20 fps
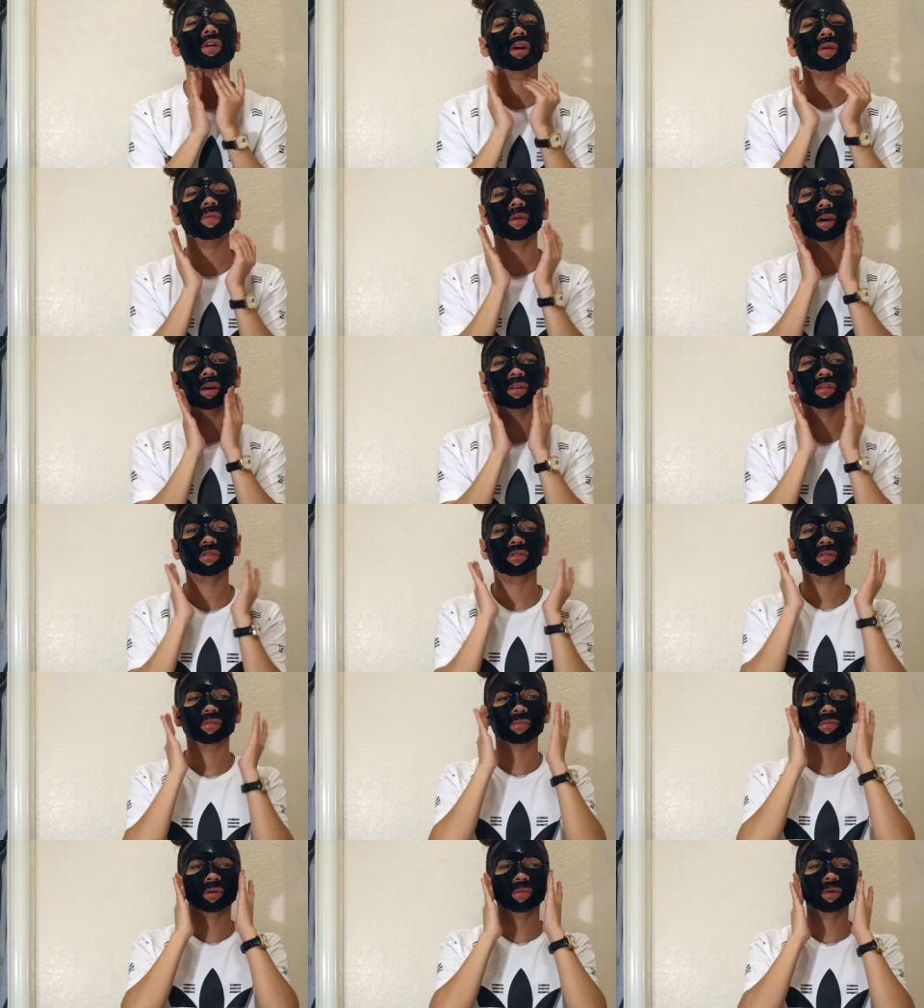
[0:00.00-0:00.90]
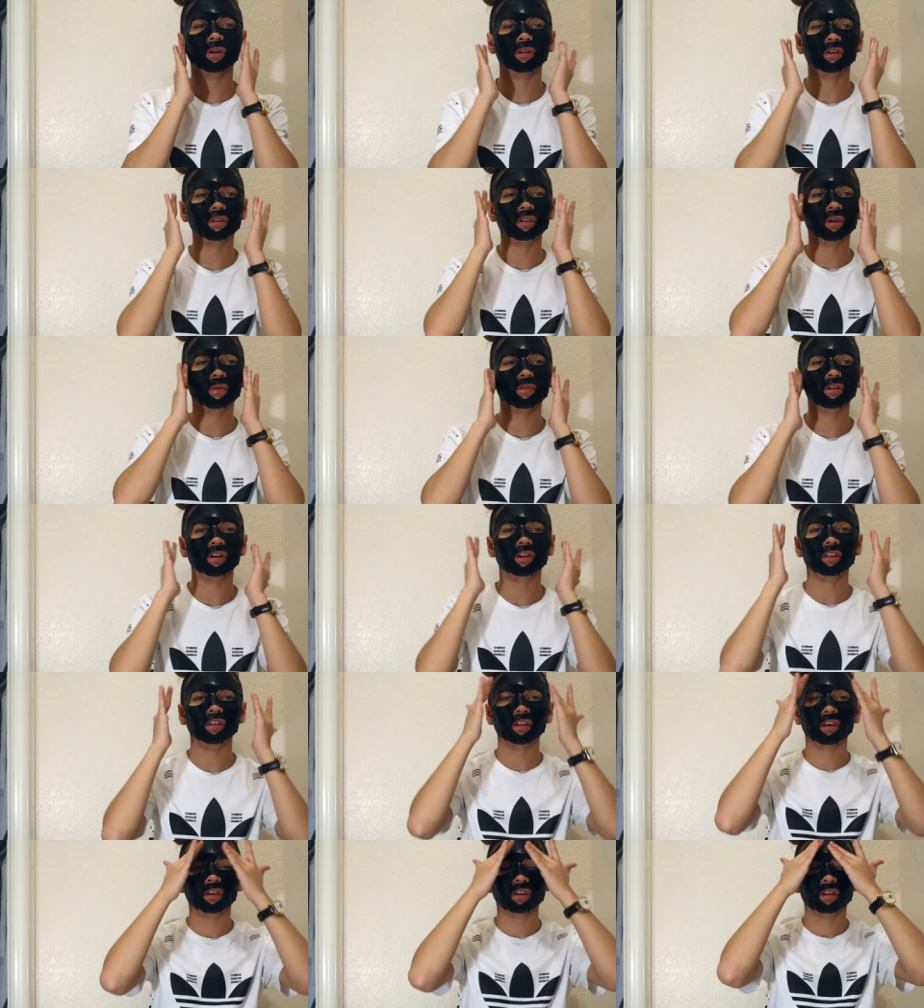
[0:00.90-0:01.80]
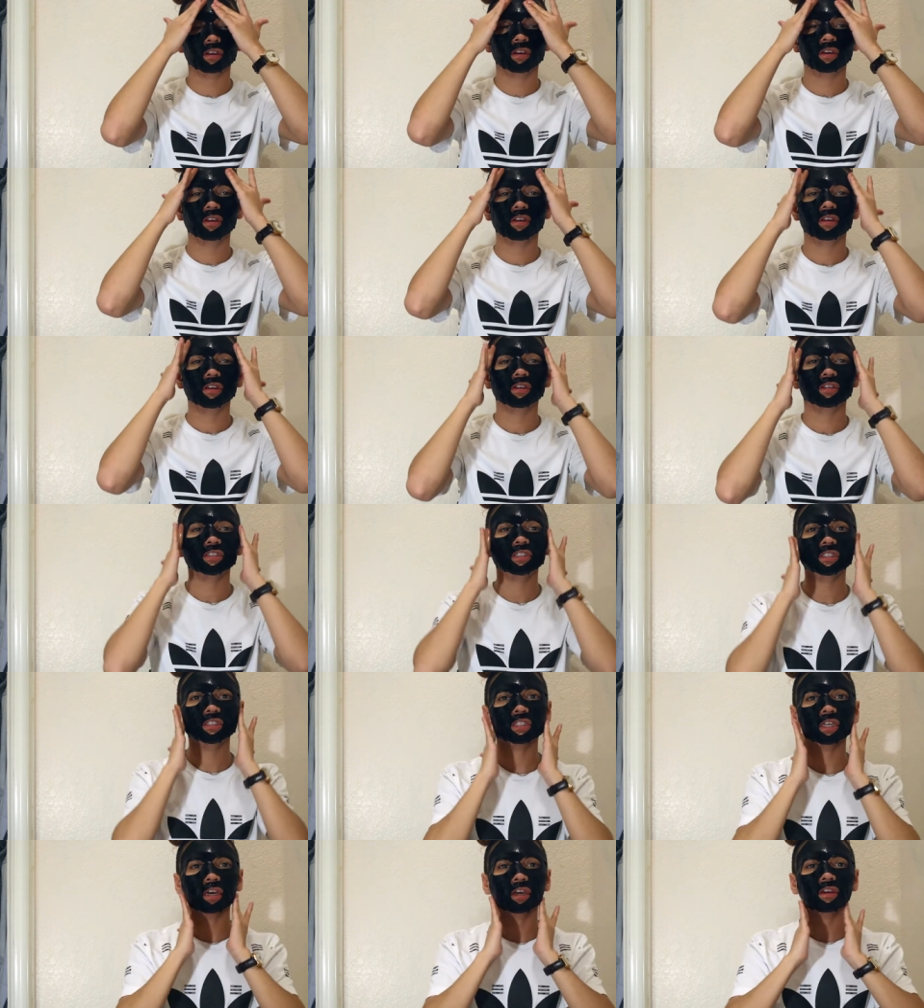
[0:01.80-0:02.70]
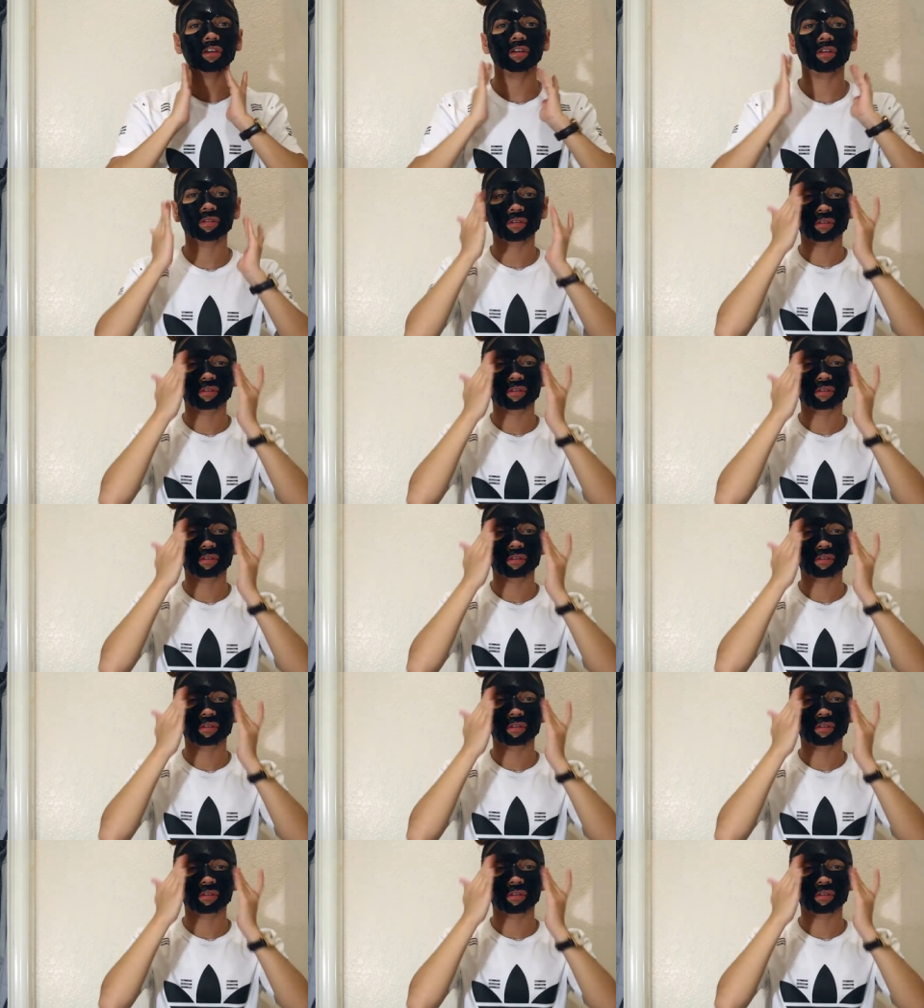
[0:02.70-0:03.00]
I'm not promoting them or anything. Just saying.